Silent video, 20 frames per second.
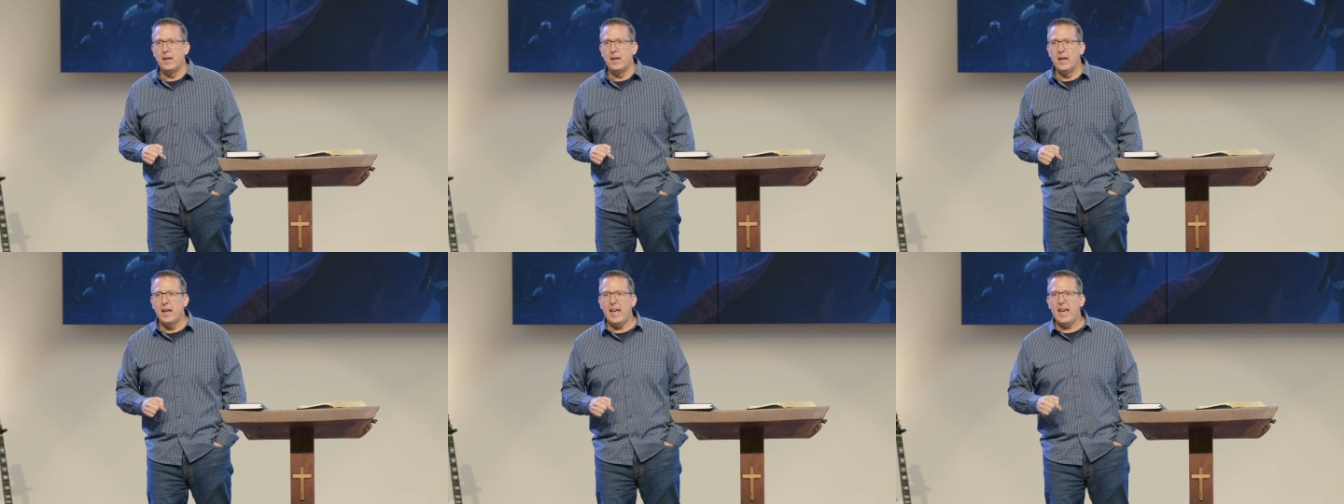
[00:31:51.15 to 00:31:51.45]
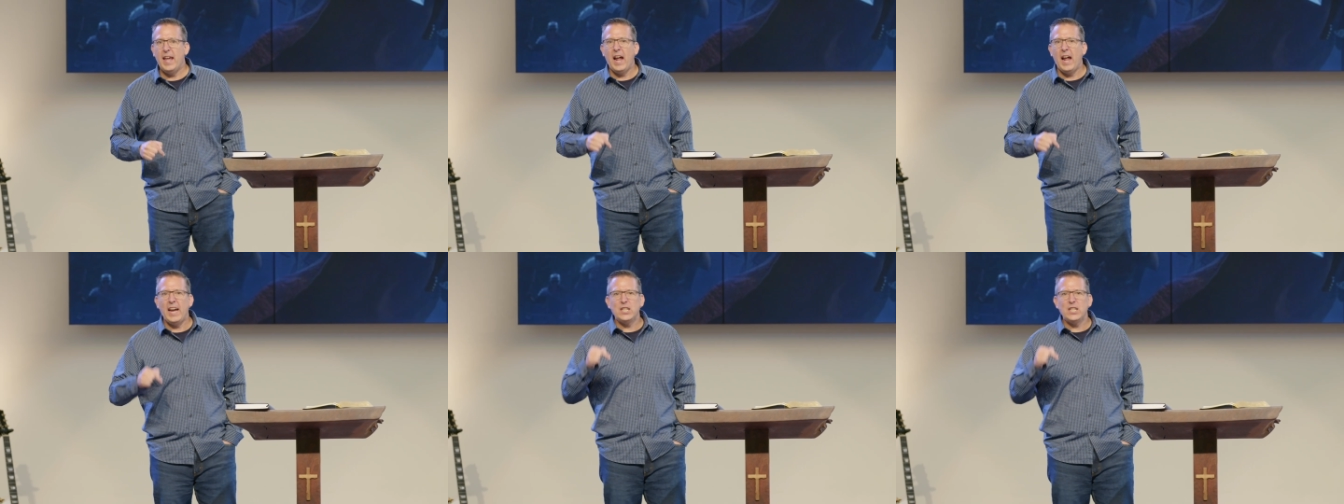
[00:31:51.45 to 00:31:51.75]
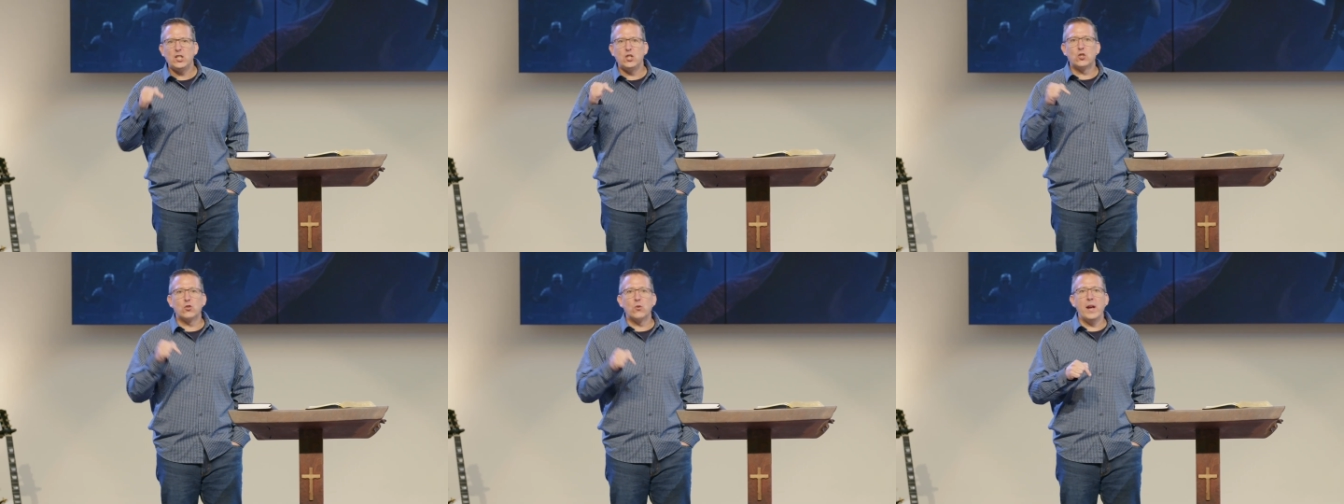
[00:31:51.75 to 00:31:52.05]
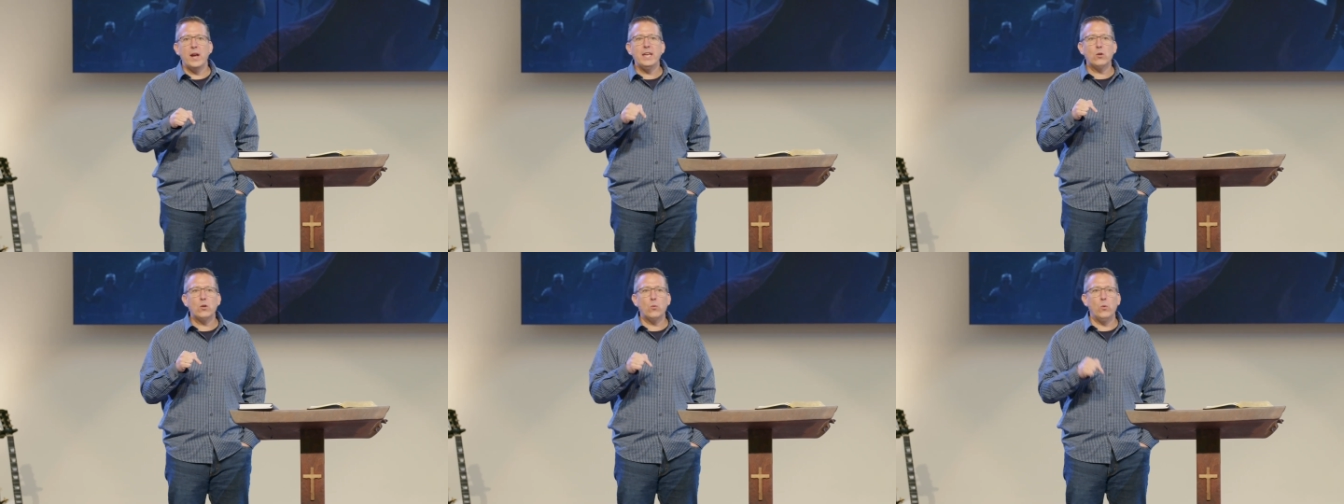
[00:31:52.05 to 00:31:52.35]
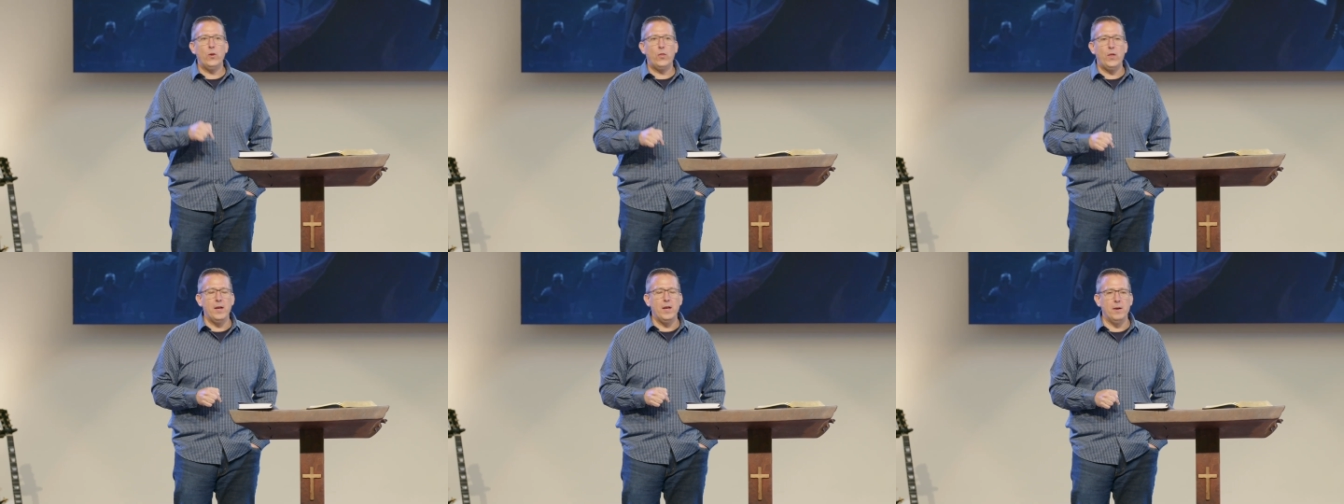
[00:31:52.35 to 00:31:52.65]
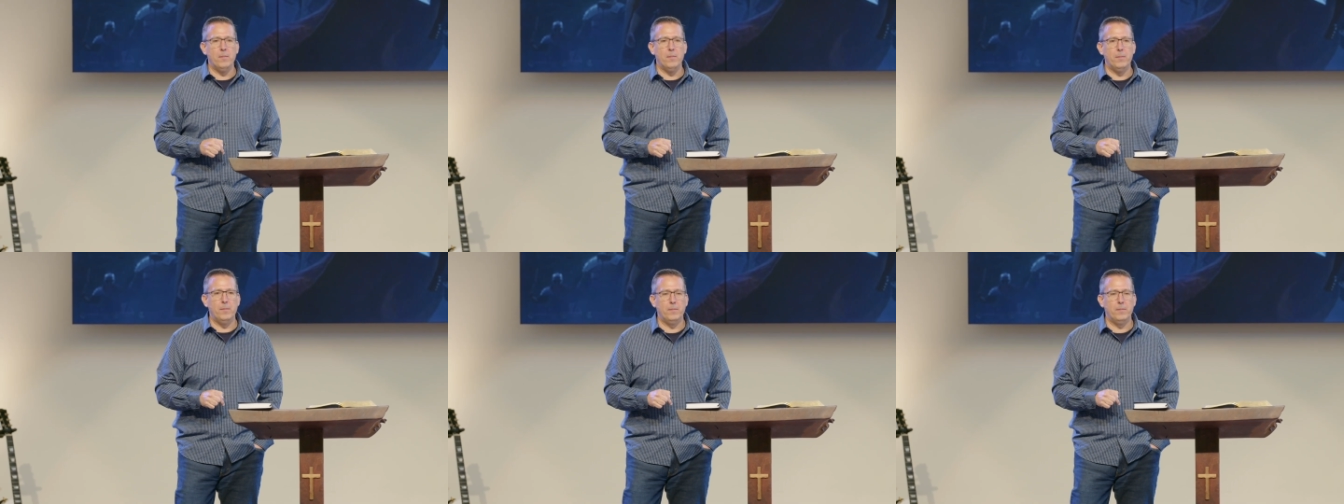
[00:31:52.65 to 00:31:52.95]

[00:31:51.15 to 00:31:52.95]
And I drank with him.